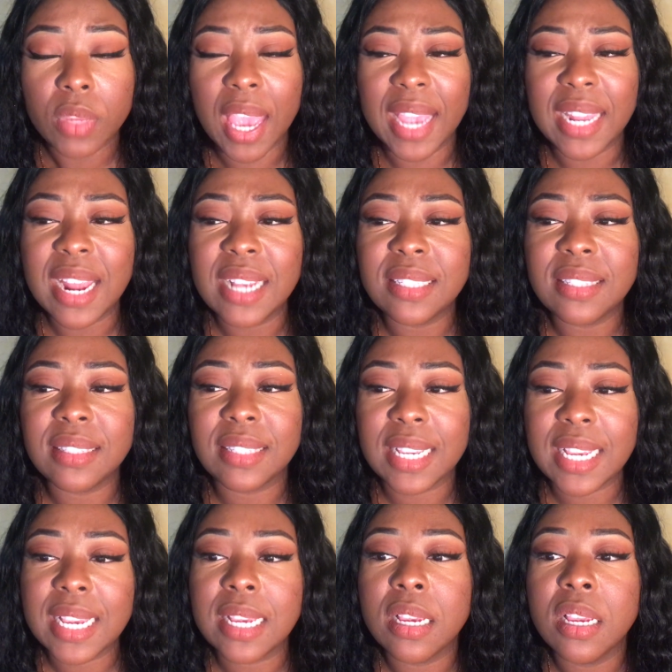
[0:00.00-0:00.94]
And I
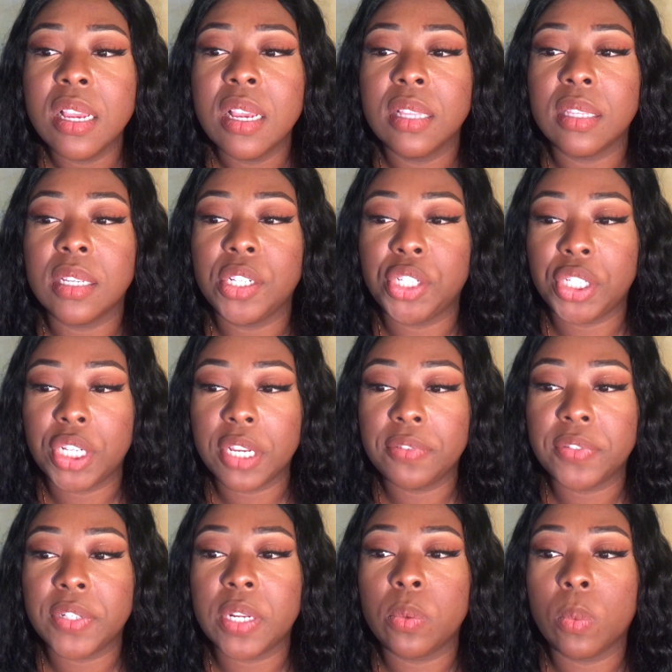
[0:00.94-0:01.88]
see the
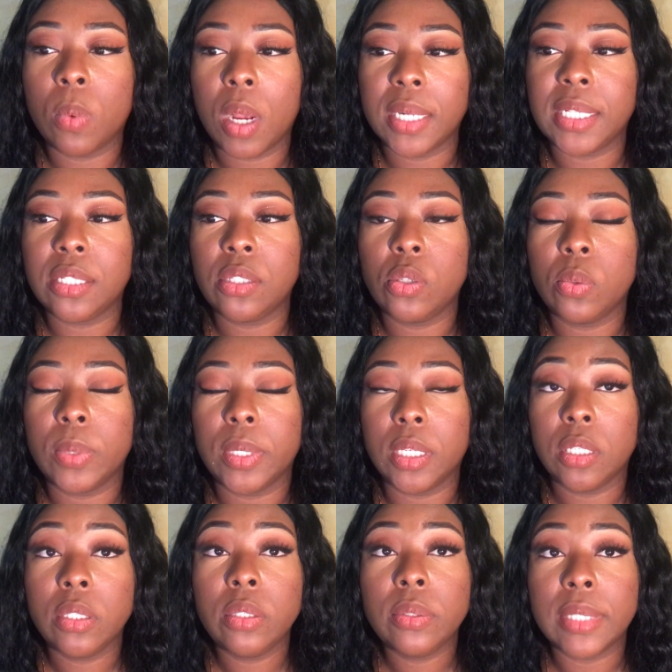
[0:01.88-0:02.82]
shift in wanting to
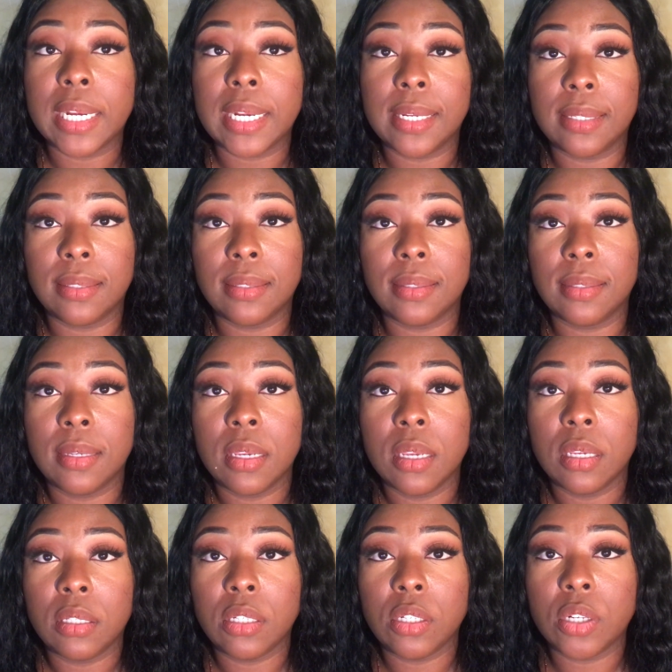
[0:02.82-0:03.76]
include us,
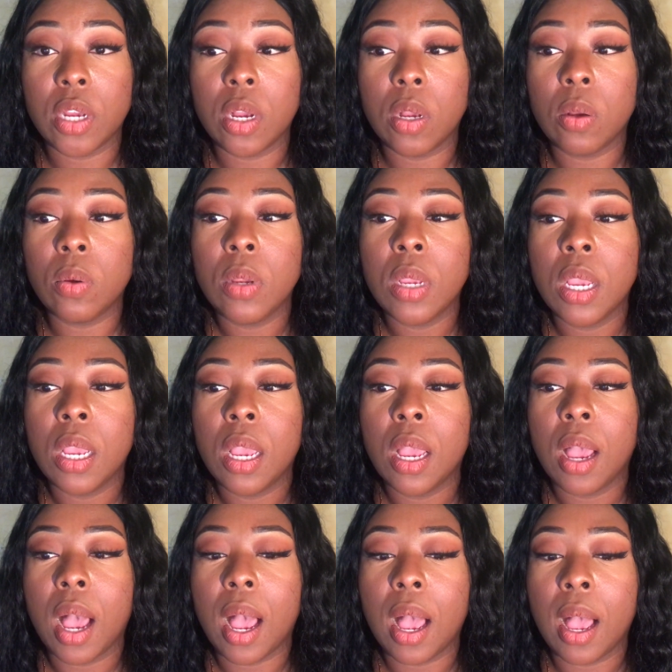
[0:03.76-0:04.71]
you know.
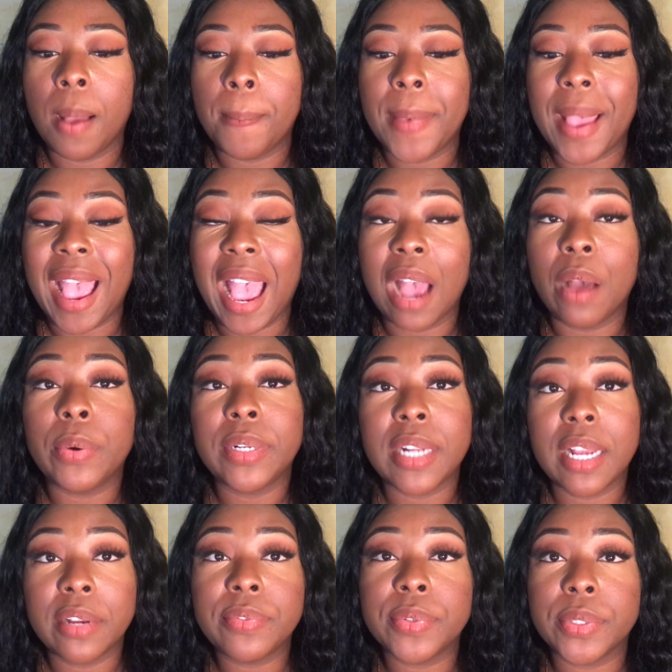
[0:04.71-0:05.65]
Um,
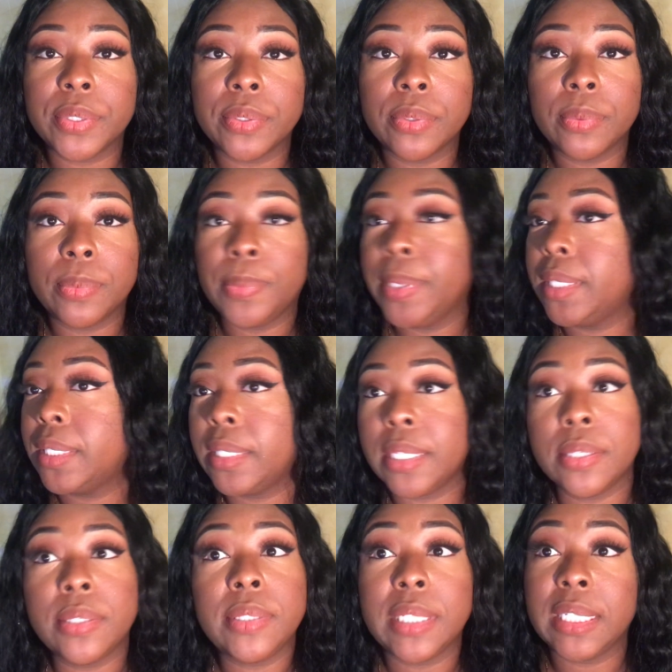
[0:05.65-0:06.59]
however, we
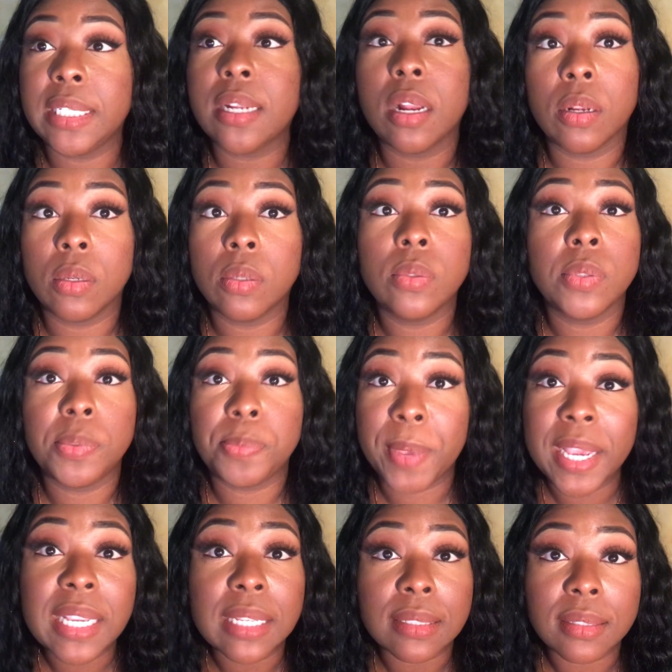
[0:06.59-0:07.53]
still need our own
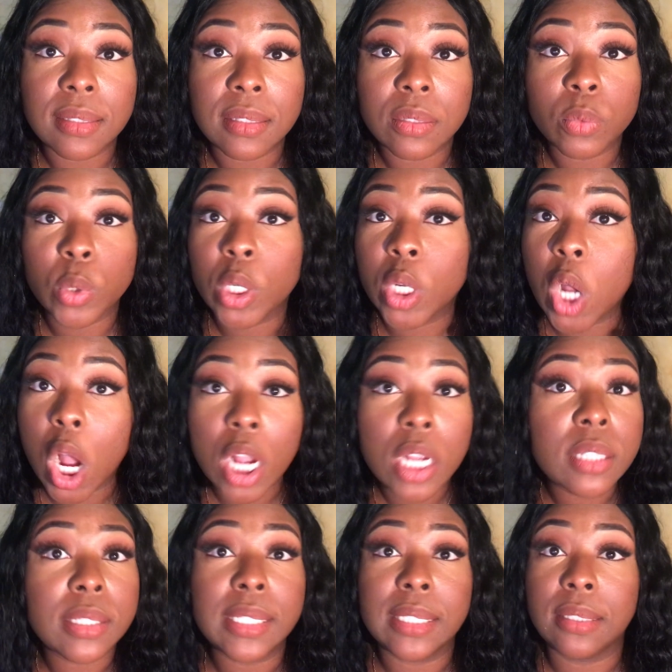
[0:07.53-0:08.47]
space
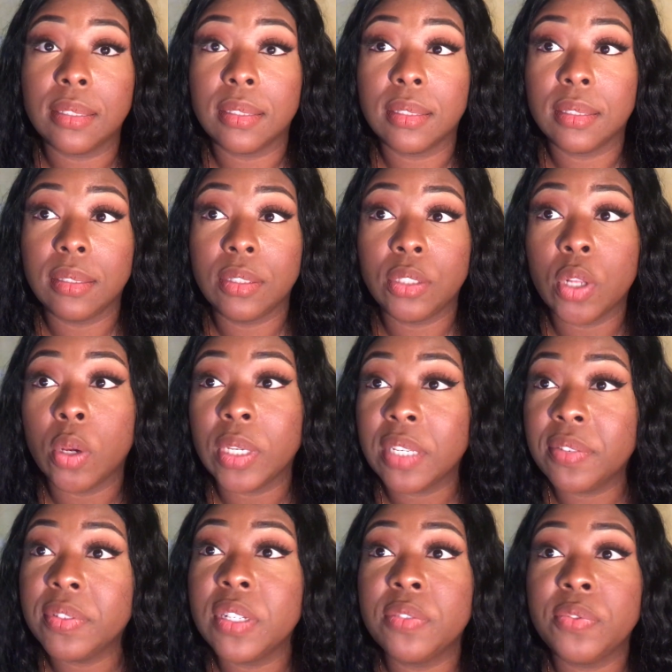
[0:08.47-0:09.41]
regardless. You know,
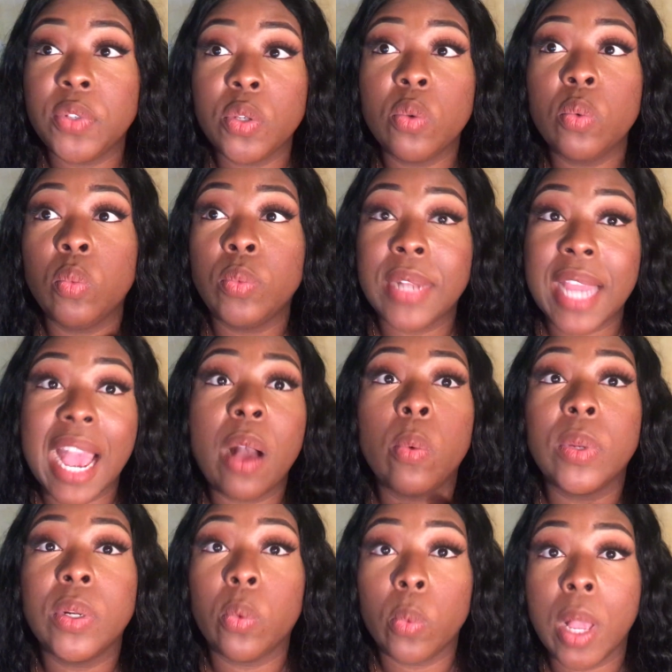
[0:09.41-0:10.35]
even if you now
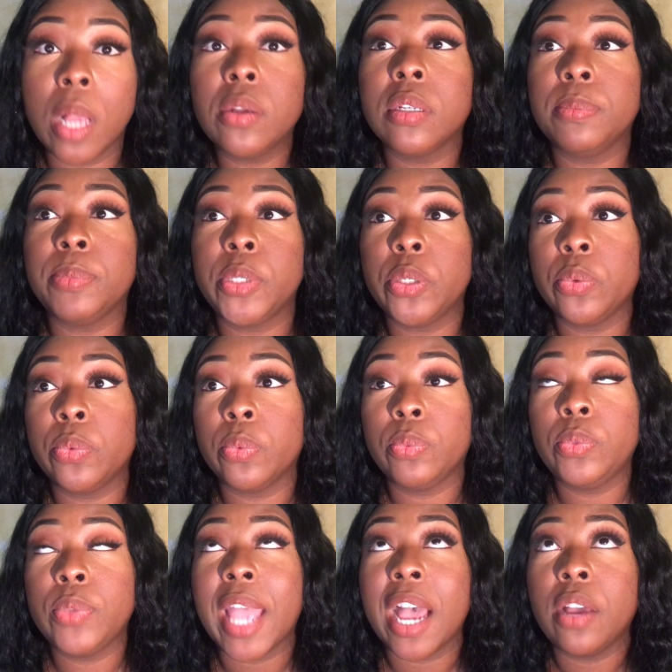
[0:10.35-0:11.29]
want to welcome you,
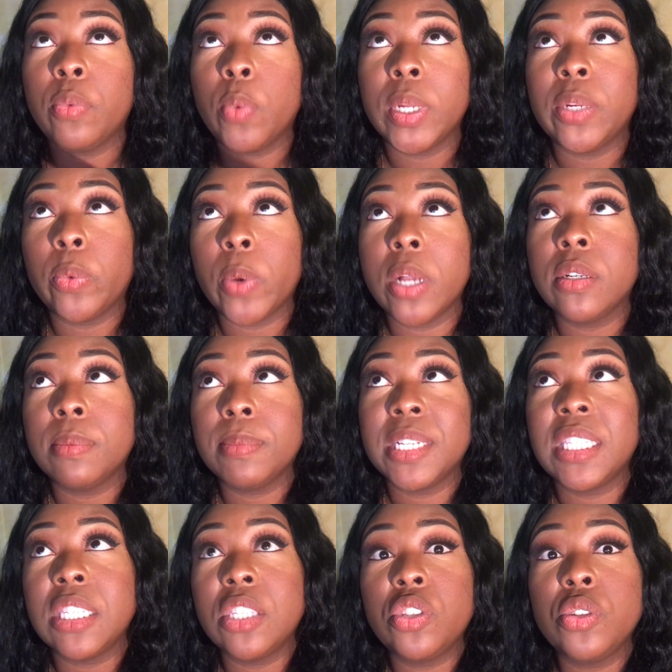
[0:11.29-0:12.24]
now want to welcome
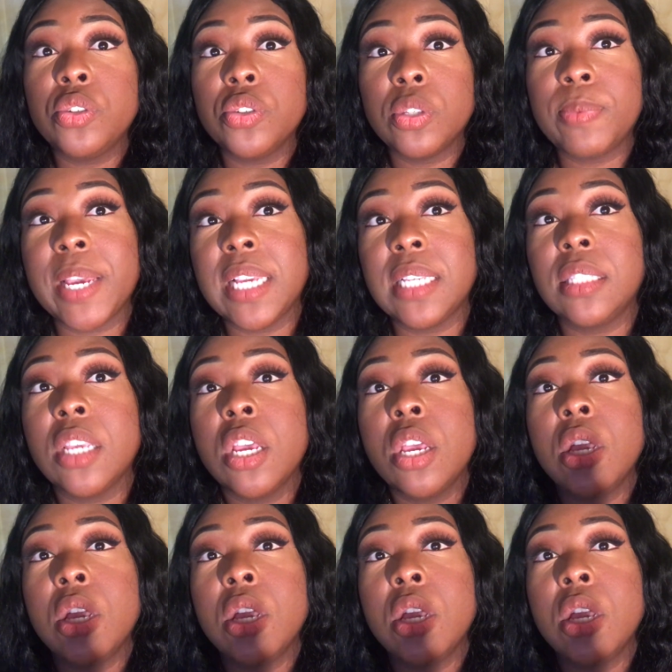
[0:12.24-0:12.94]
us into your space,